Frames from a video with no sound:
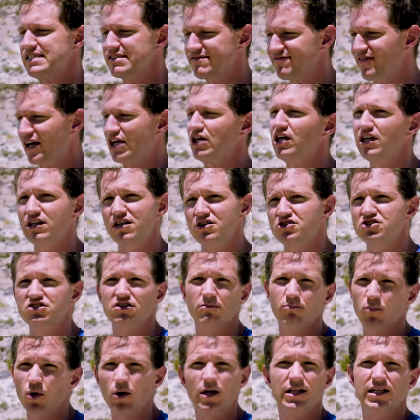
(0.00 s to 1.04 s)
is very close to
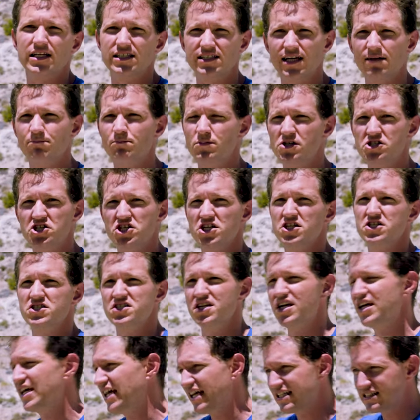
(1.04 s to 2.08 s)
boiling temperatures
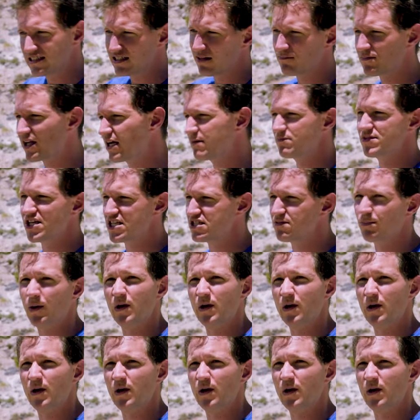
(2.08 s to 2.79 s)
and sometimes is